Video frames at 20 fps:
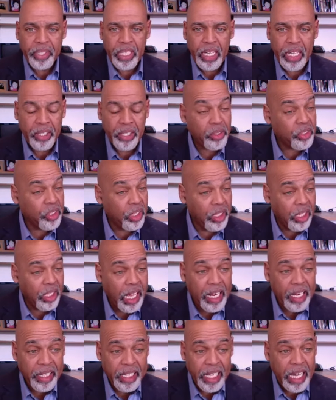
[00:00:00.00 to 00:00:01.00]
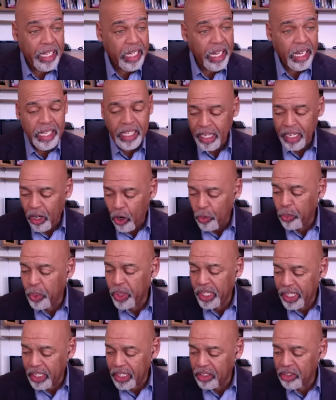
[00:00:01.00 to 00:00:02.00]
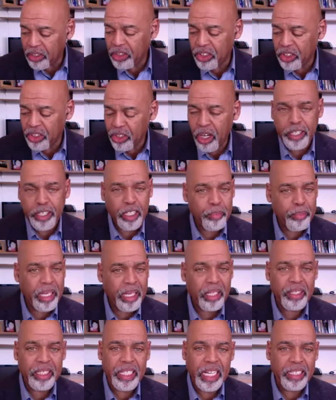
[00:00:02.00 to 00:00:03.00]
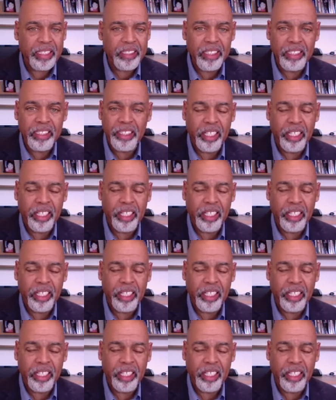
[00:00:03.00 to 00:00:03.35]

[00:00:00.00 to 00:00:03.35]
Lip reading: And there's a lot of that. And I hope we get to talking about that.